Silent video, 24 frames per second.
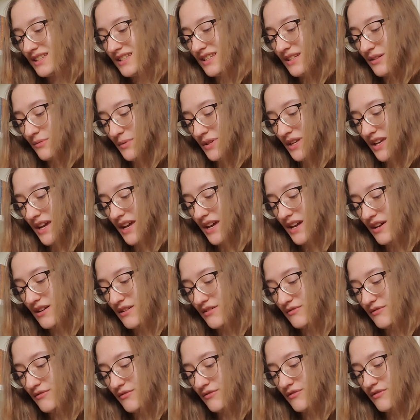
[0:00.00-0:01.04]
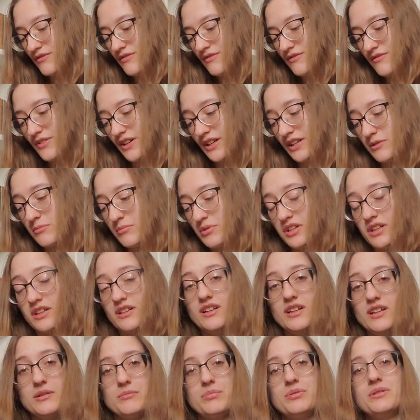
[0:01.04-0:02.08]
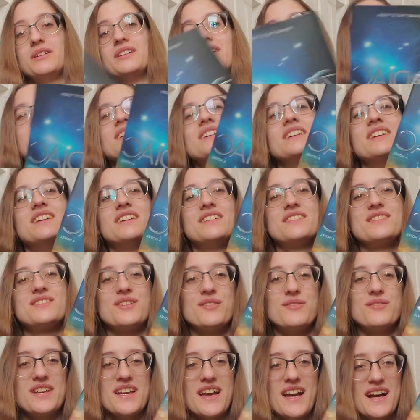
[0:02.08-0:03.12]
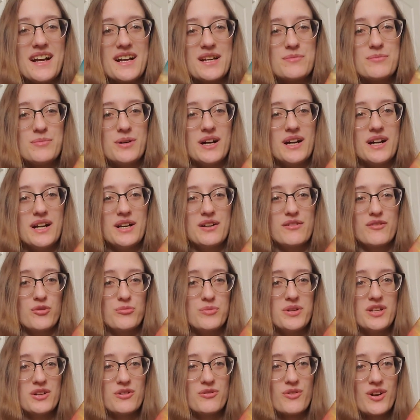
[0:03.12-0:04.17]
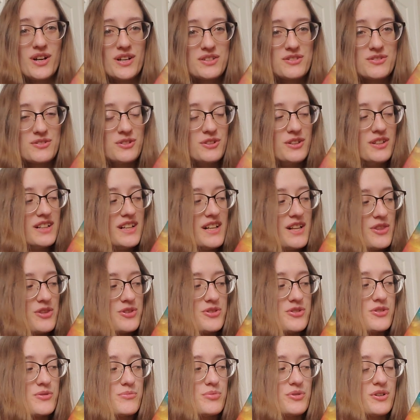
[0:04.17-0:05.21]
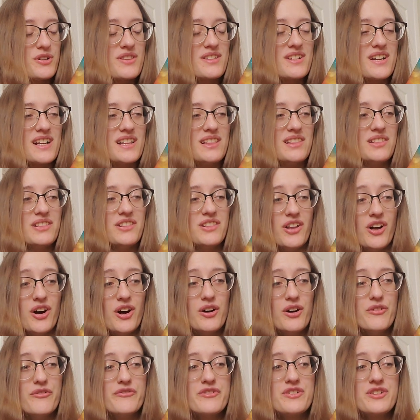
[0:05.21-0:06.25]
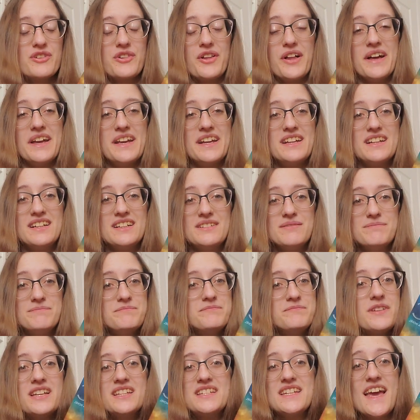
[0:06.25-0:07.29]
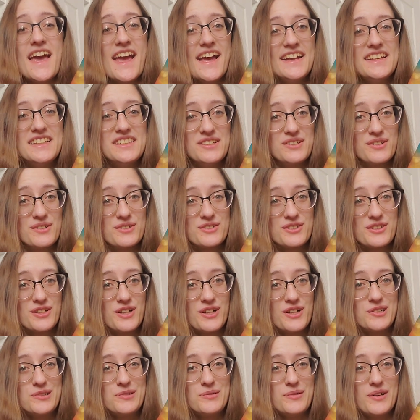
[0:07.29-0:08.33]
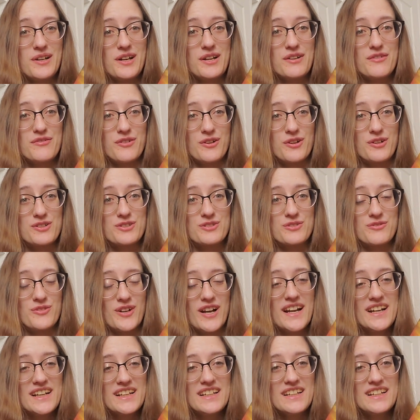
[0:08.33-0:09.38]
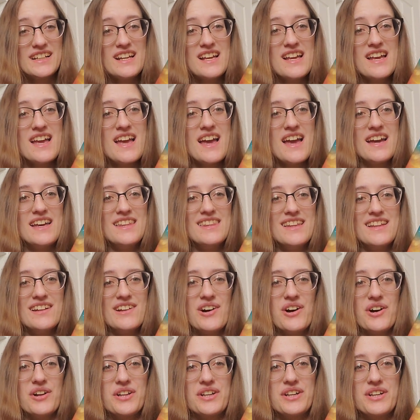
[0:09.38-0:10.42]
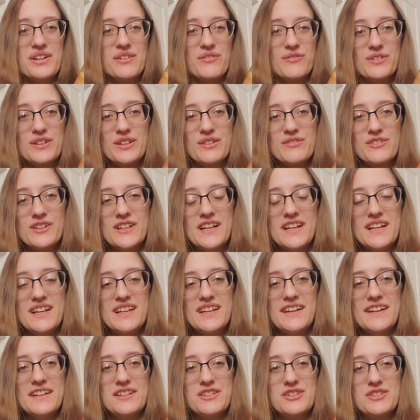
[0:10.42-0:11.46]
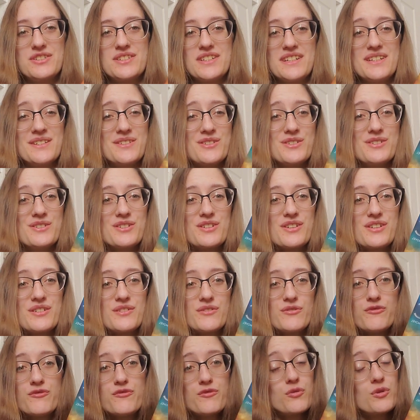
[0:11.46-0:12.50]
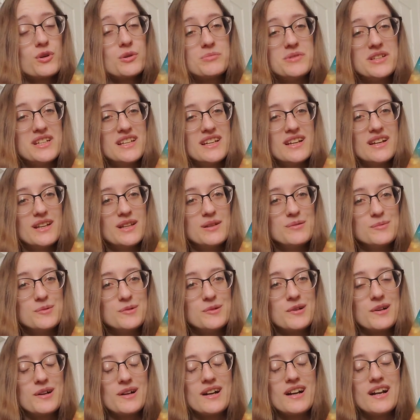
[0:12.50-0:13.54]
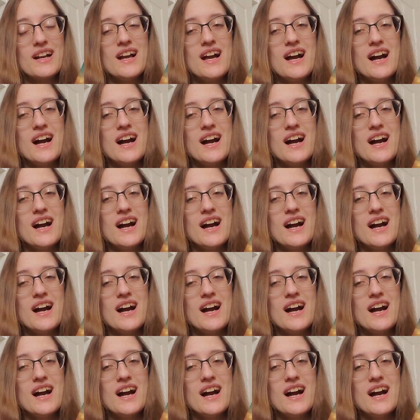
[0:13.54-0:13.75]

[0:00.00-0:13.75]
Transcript: Then we have, if I can pick it up, Zodiac by Romina Russell. This is a book that I loved like 10 years ago when I first read it, and then on a reread, it just isn't for me anymore.